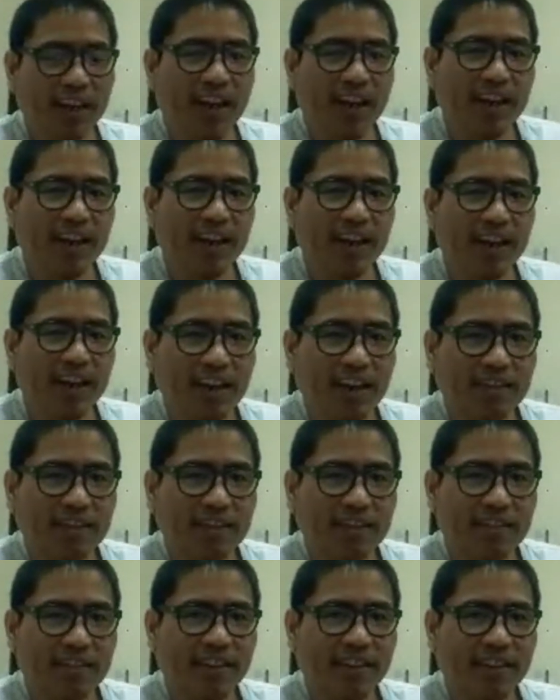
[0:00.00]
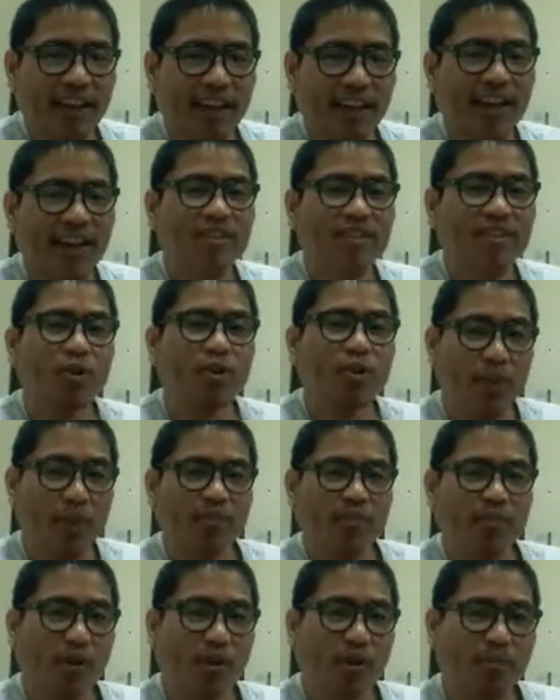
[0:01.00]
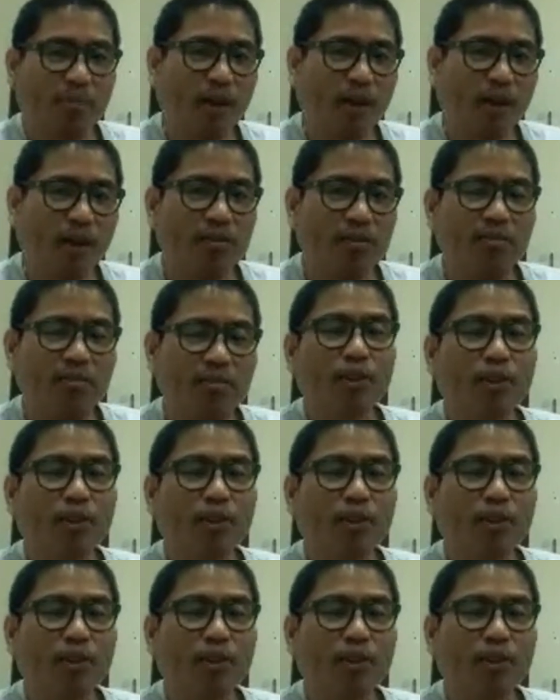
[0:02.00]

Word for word: like that and ascorbate compounds,